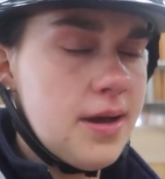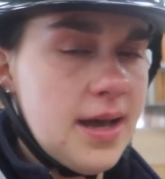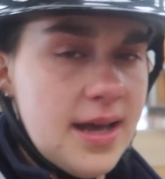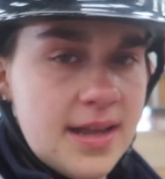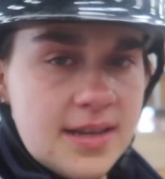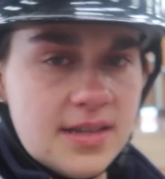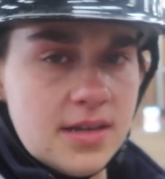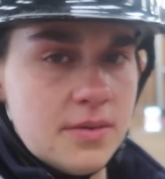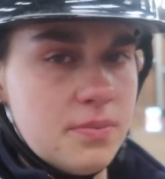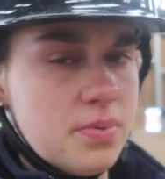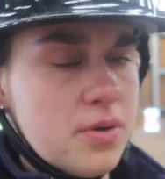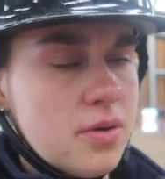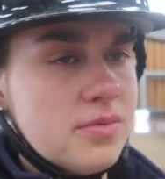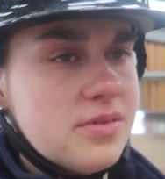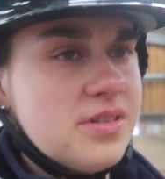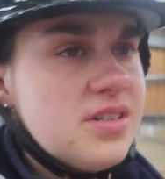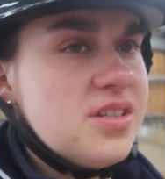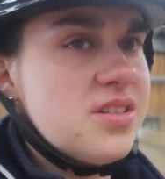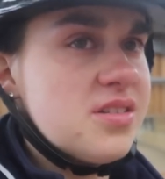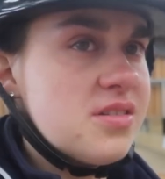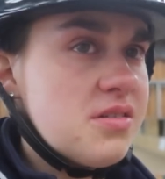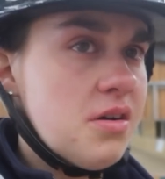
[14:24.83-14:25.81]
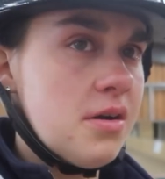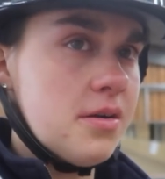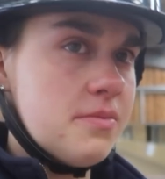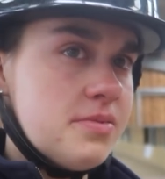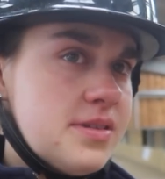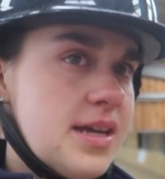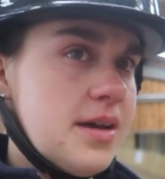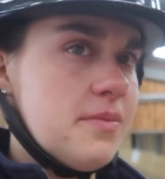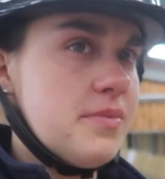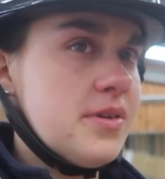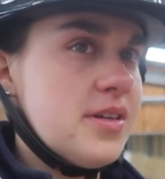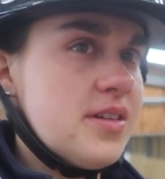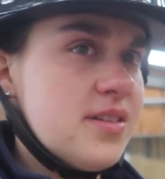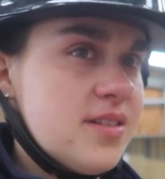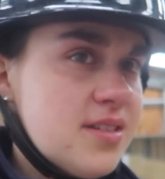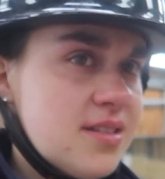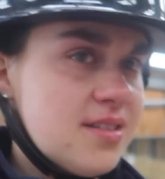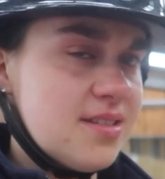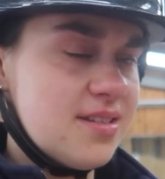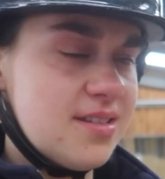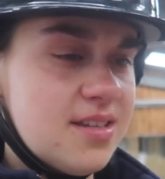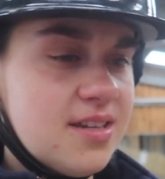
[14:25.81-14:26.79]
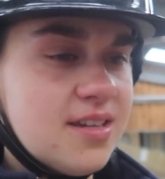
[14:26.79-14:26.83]
and I probably just got upset
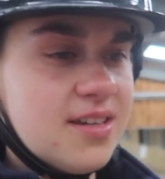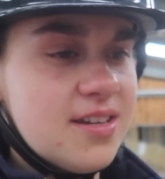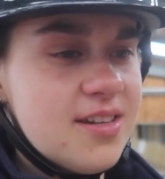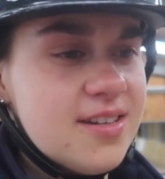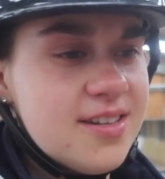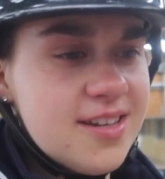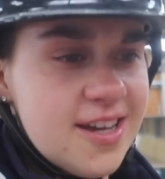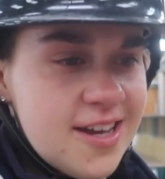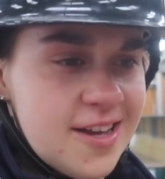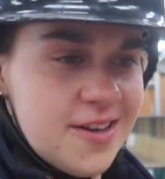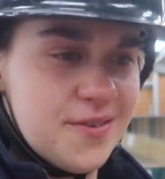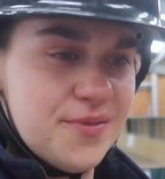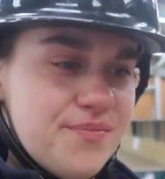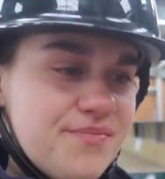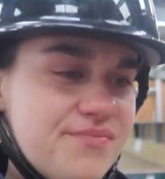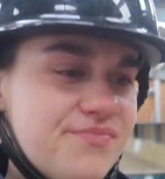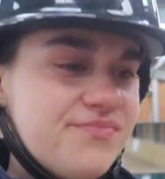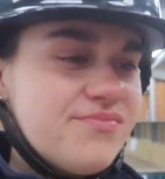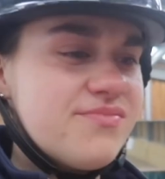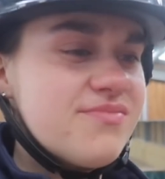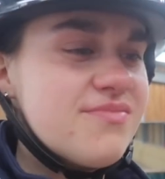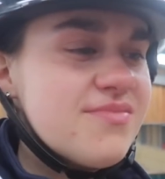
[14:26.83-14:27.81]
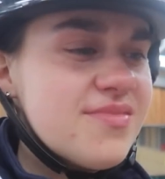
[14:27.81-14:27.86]
because um,